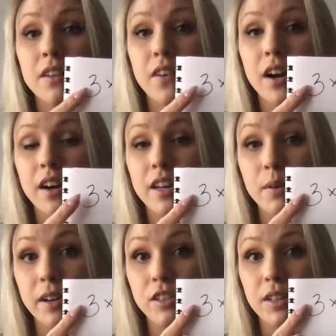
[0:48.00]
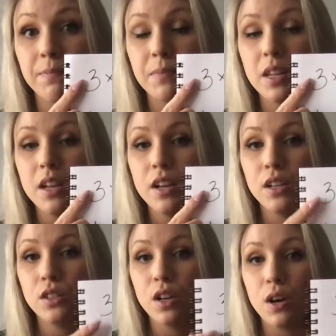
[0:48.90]
of our equation.
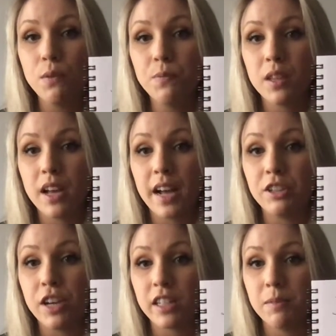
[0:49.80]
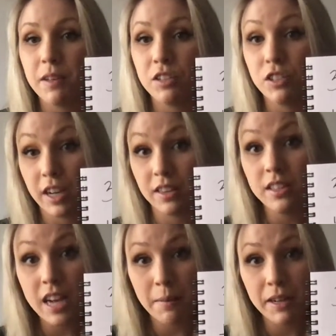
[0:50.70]
So I check the
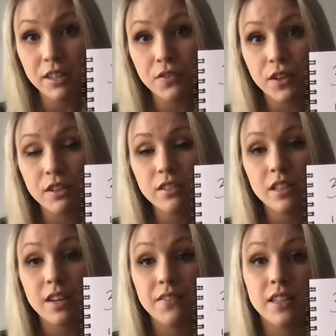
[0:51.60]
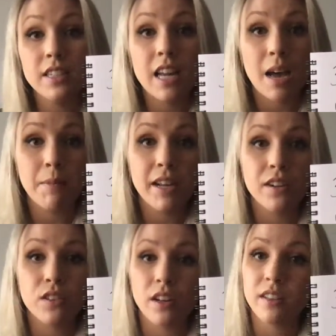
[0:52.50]
denominators first. If the
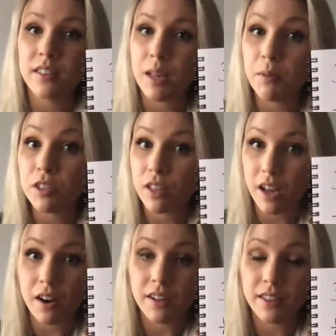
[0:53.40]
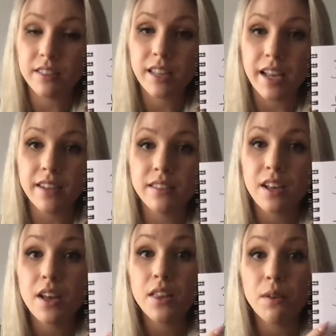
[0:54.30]
denominators are all the same, which they are in this case,
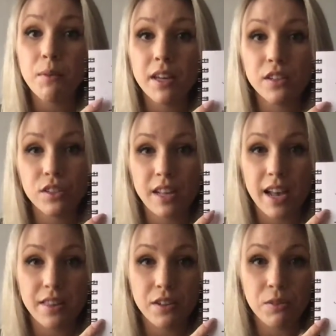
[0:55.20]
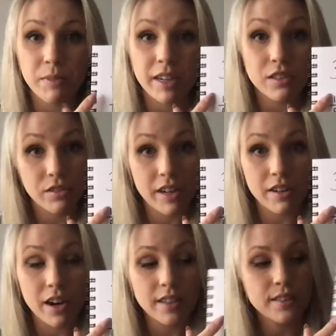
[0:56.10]
then we can just add the numerator straight
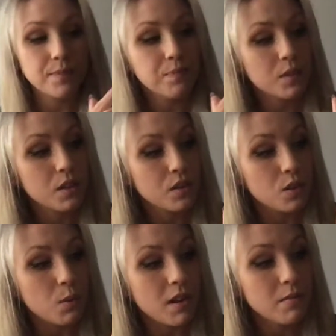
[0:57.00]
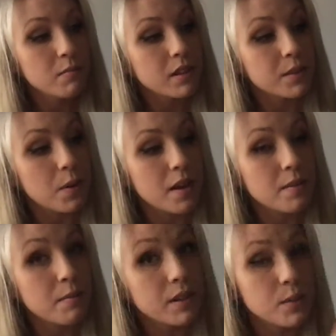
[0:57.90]
across. So 1 plus
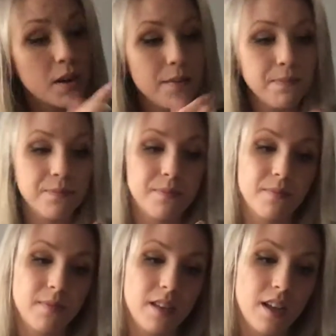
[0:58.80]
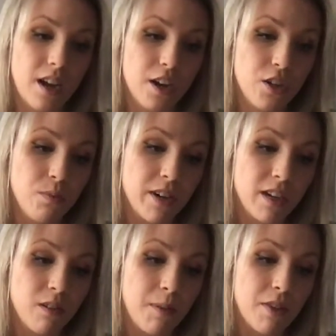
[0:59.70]
1 plus 1, our numerator
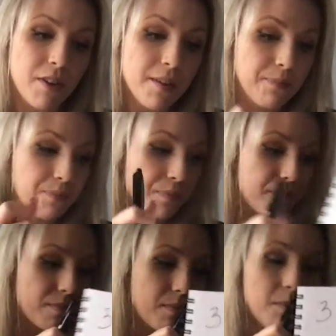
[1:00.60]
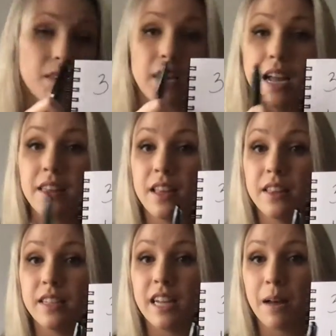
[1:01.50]
will be 3, and then the
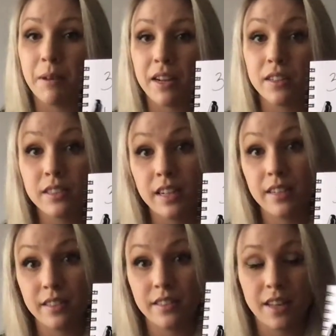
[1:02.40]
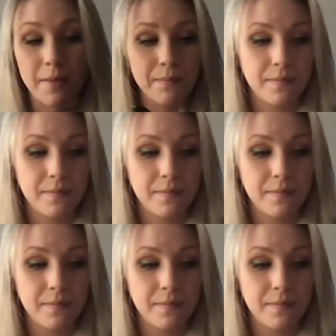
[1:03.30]
denominator stays the same.